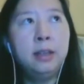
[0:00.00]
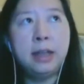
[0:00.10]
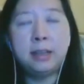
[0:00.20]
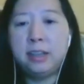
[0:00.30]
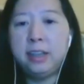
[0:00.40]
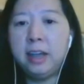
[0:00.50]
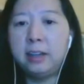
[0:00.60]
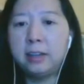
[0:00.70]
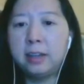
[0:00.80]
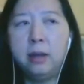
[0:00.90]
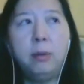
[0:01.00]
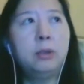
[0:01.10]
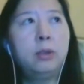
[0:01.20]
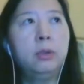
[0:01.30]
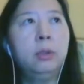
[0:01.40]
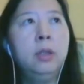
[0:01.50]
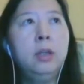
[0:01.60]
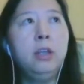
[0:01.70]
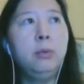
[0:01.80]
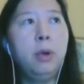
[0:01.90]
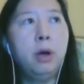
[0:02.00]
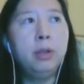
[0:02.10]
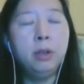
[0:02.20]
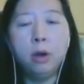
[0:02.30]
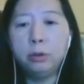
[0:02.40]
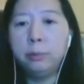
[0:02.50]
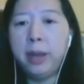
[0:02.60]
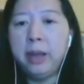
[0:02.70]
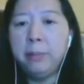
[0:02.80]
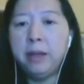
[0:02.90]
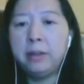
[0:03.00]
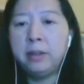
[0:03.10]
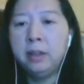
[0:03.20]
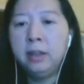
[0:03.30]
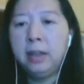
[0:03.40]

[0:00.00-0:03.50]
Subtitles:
That's yes, I want to enroll in auto payment.